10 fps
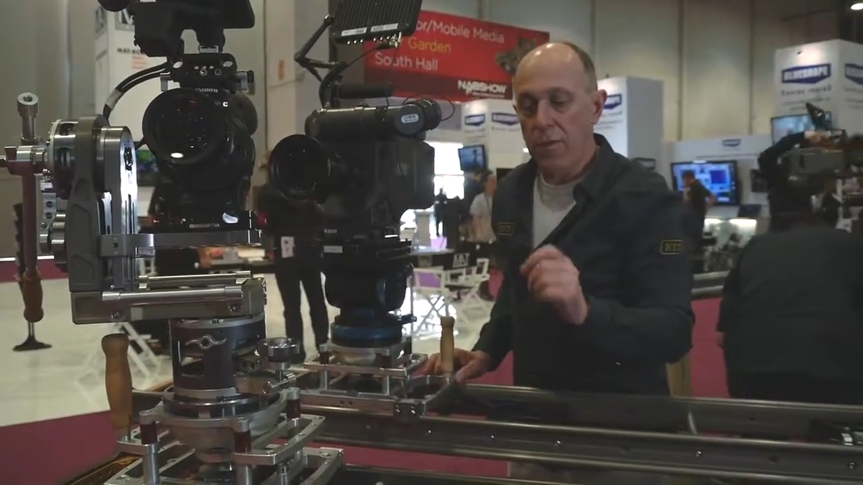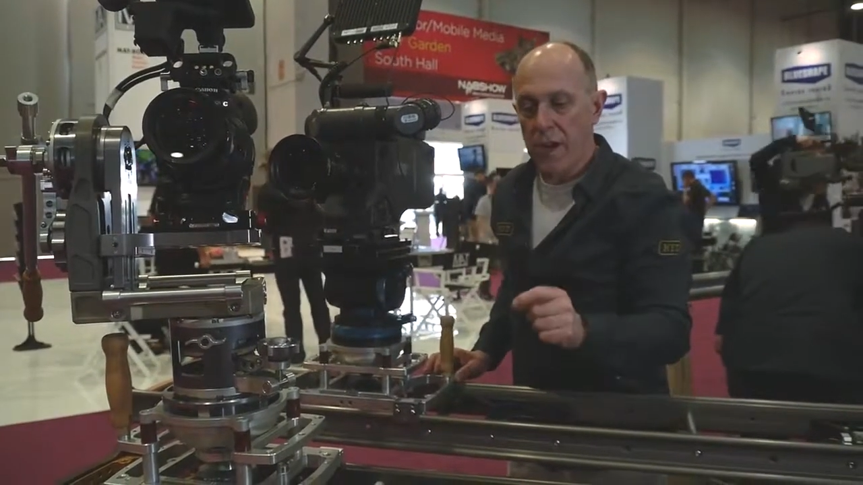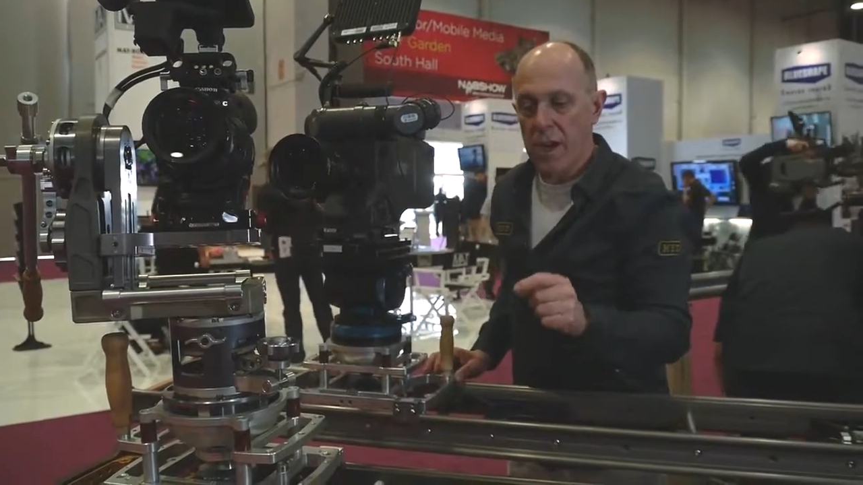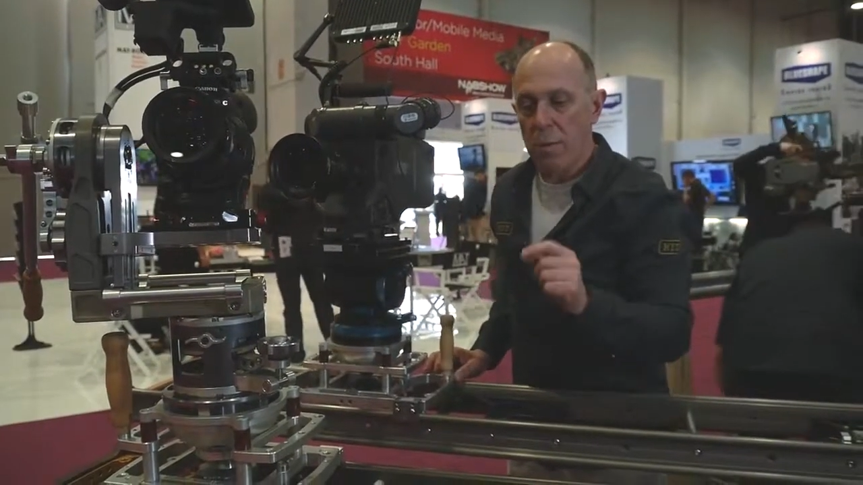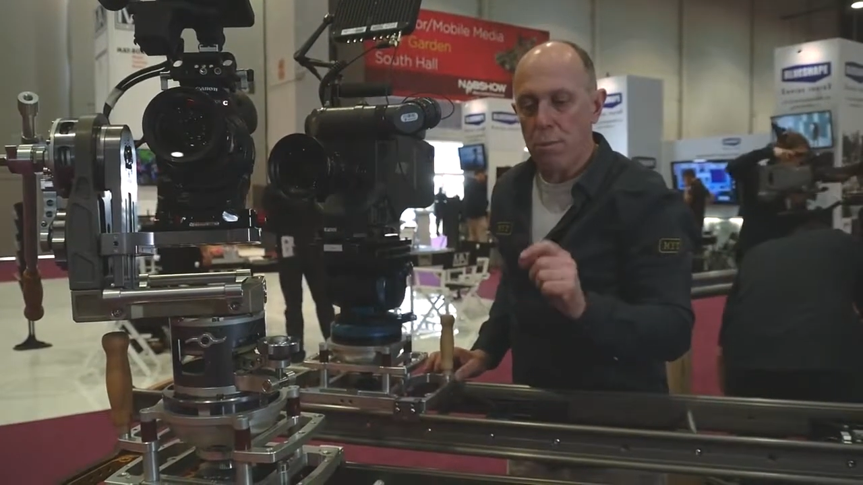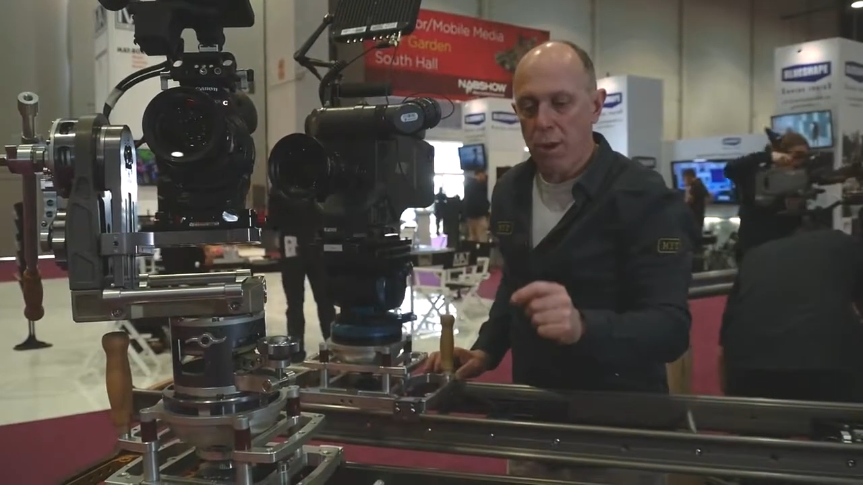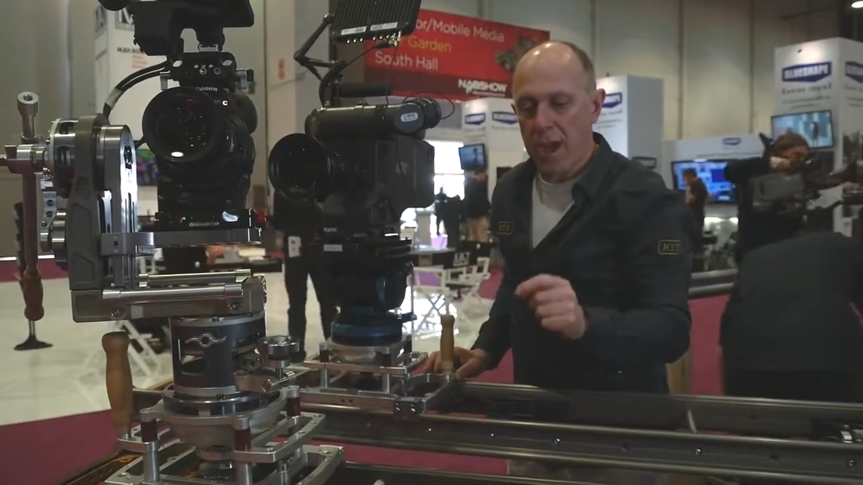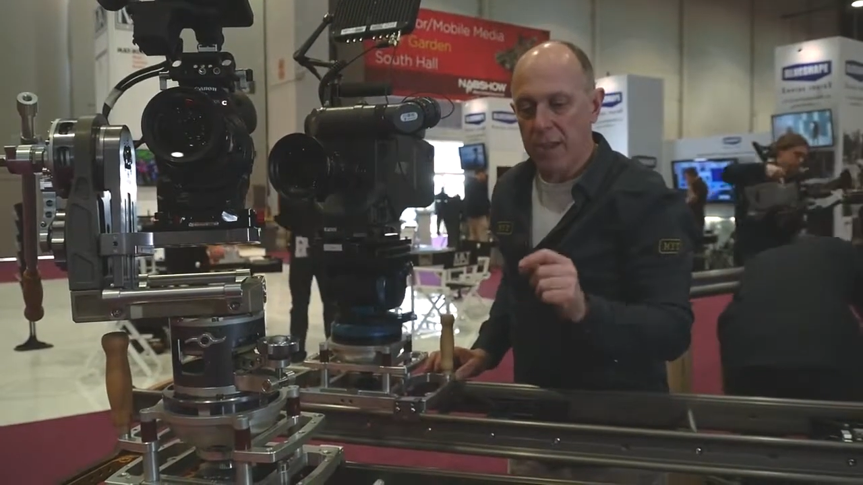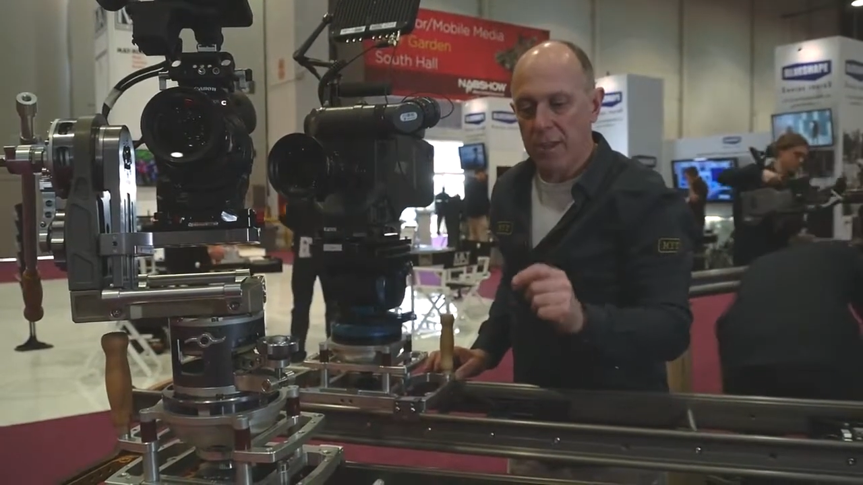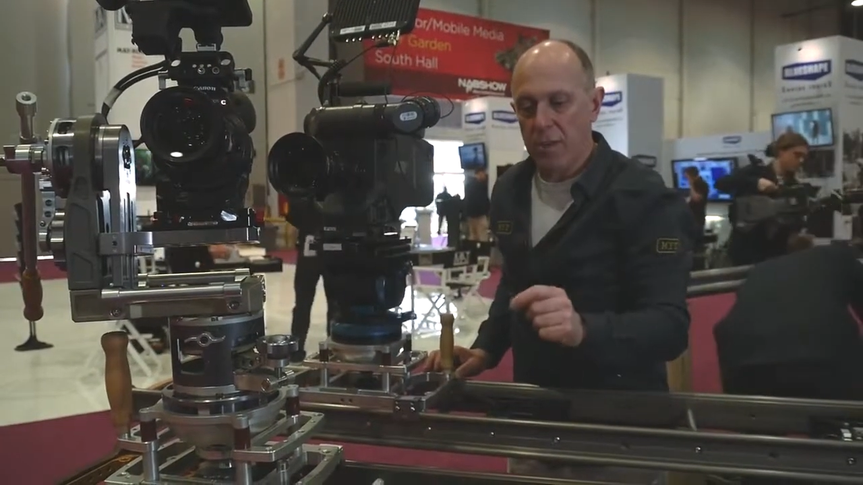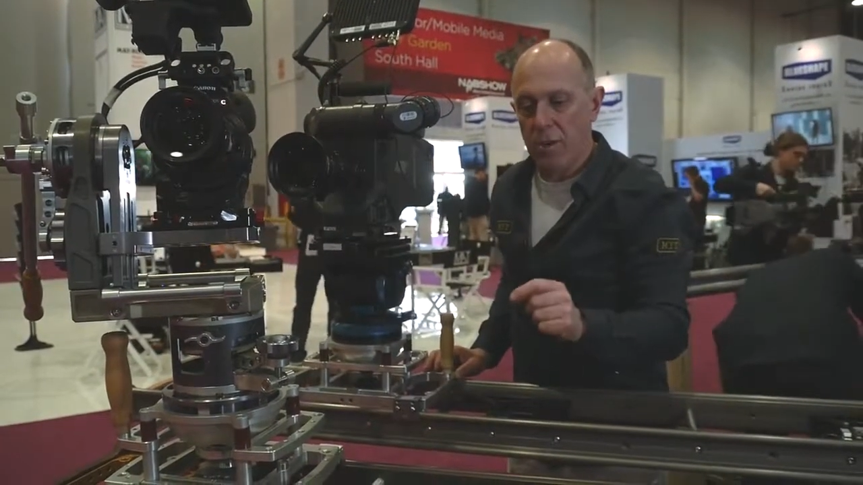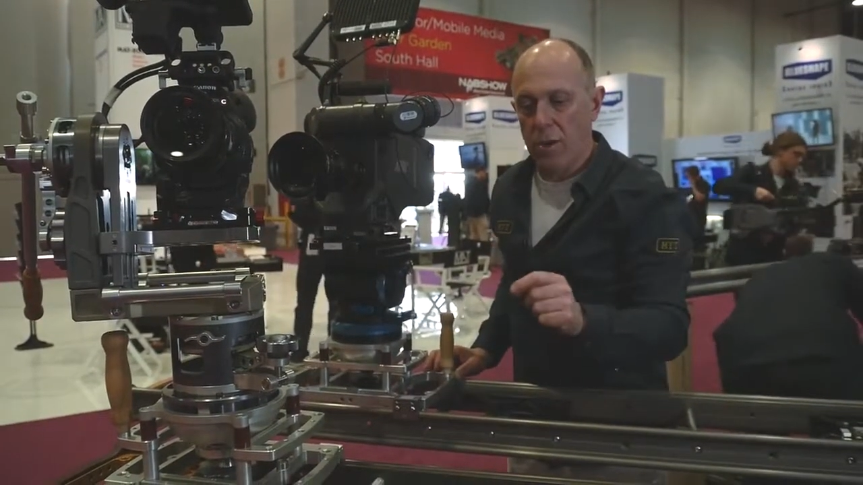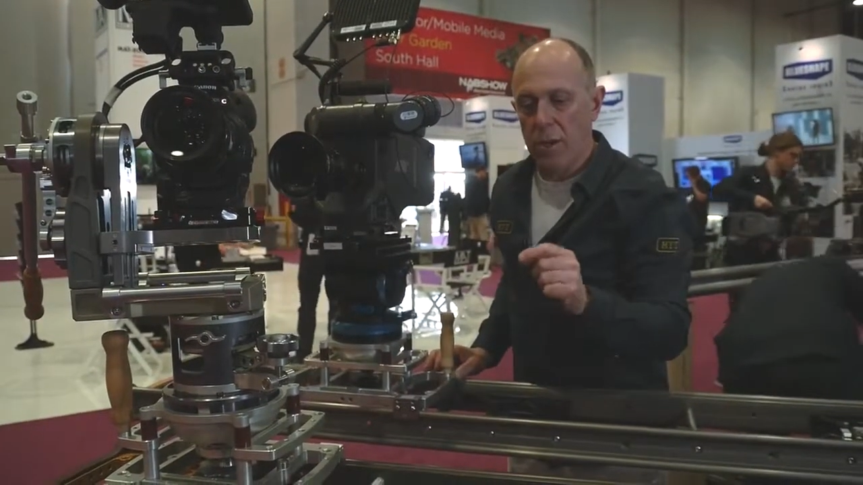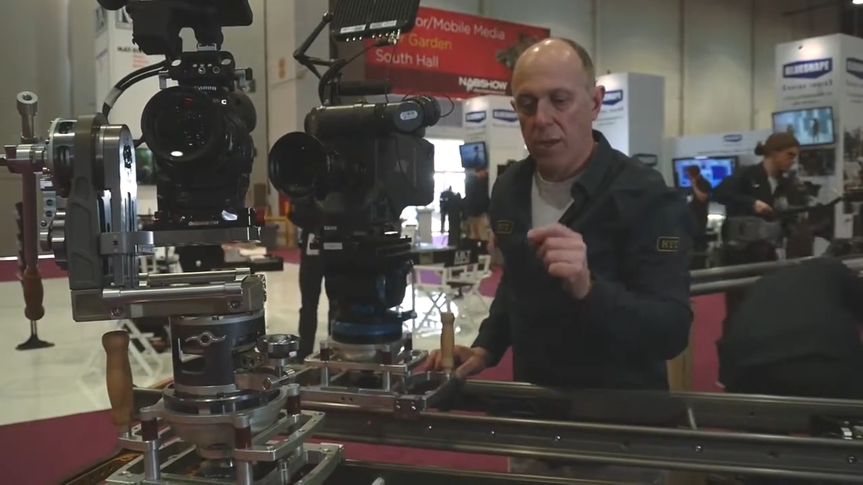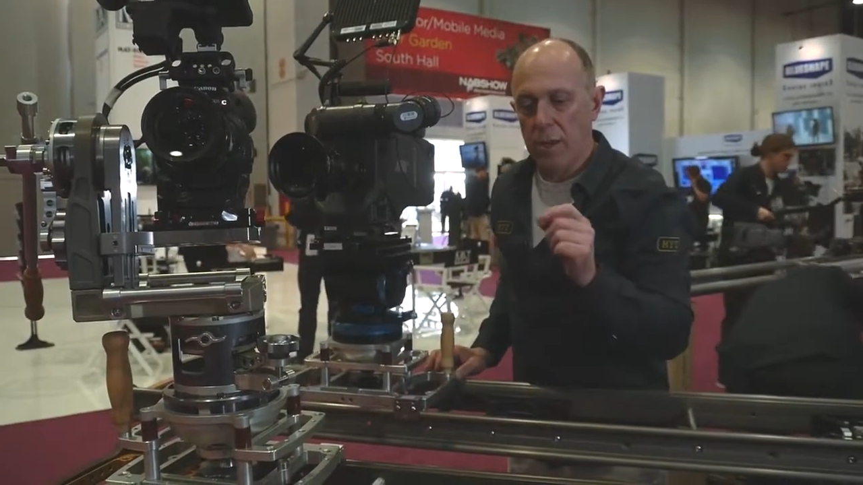very practical